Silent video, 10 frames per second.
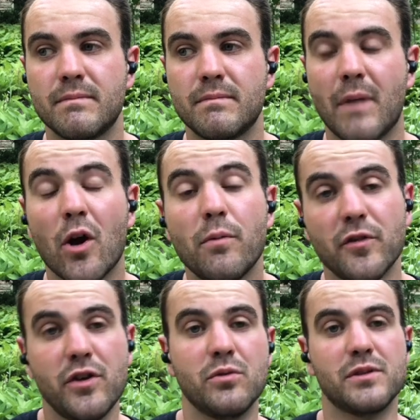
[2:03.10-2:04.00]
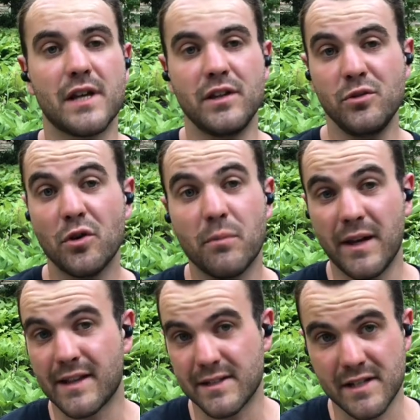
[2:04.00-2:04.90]
My hope for you is that you don't
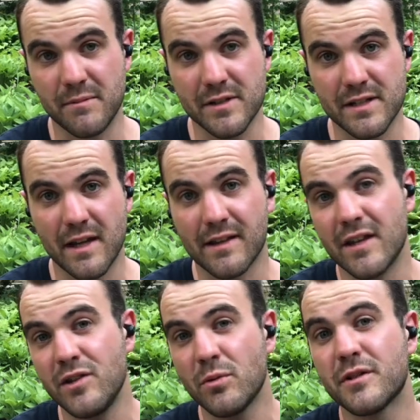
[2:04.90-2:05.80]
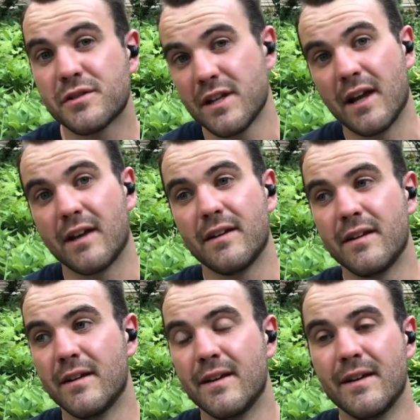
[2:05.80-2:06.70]
make that same mistake, that you understand
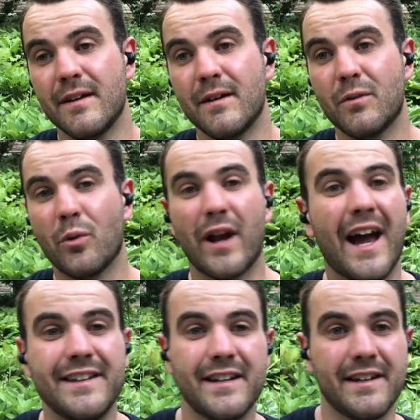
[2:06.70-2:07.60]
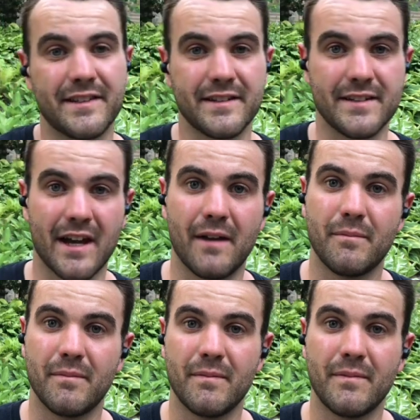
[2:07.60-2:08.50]
what I didn't at the time,
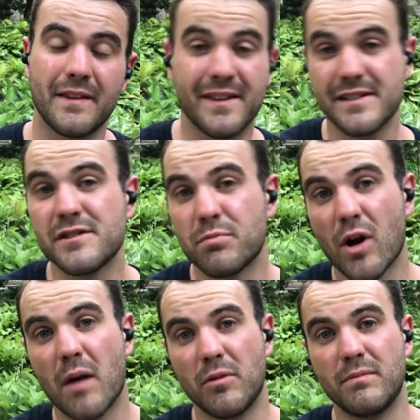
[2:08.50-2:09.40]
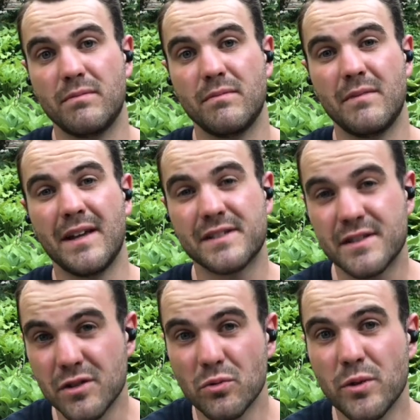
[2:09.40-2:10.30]
that this is a problem. It's
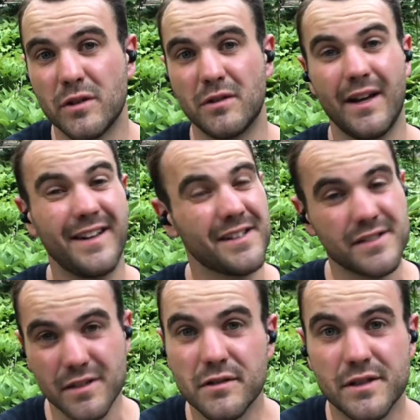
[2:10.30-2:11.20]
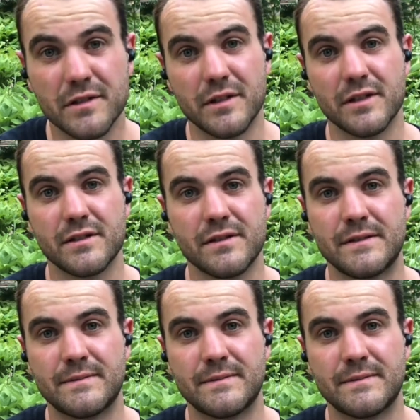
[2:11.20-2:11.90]
still real and it's still serious.